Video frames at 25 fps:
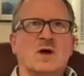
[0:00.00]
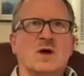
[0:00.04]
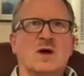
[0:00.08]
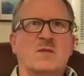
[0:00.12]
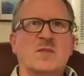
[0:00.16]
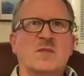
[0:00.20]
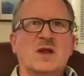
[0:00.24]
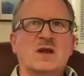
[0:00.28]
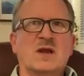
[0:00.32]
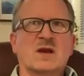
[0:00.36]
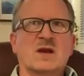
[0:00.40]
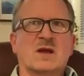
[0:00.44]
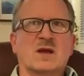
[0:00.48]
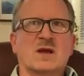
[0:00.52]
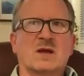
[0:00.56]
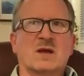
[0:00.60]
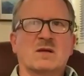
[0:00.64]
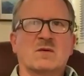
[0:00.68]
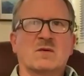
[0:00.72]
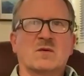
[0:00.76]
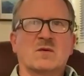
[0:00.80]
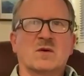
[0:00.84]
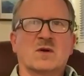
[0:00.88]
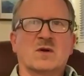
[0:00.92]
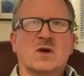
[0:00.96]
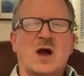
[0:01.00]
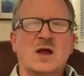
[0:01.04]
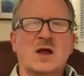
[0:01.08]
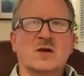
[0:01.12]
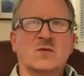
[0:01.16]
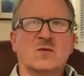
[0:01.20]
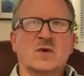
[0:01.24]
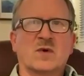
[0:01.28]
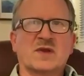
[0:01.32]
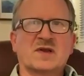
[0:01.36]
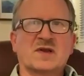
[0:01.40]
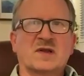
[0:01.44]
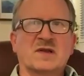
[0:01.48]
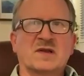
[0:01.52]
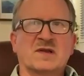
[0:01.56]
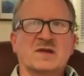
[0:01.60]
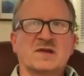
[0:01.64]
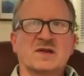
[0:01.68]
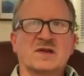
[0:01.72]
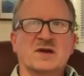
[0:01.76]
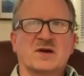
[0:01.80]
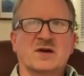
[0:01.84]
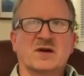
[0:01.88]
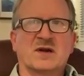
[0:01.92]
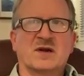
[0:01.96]
mean, kind of what's
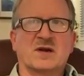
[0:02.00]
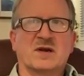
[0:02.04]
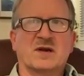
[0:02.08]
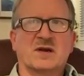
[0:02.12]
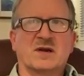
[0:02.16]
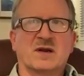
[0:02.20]
considered,